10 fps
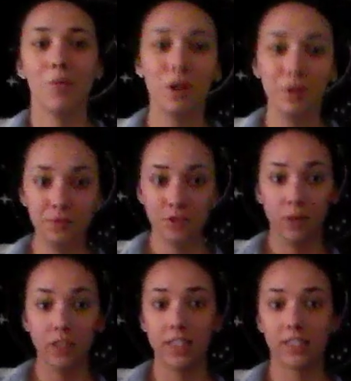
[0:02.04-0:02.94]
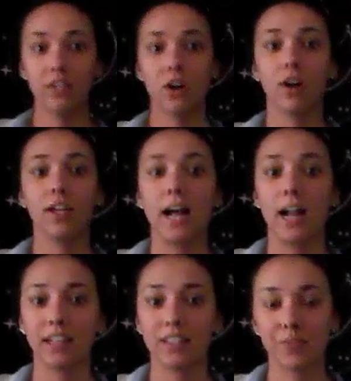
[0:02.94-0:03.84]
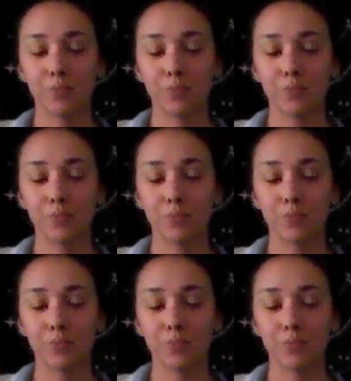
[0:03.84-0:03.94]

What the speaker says: Welcome to our lesson on adding and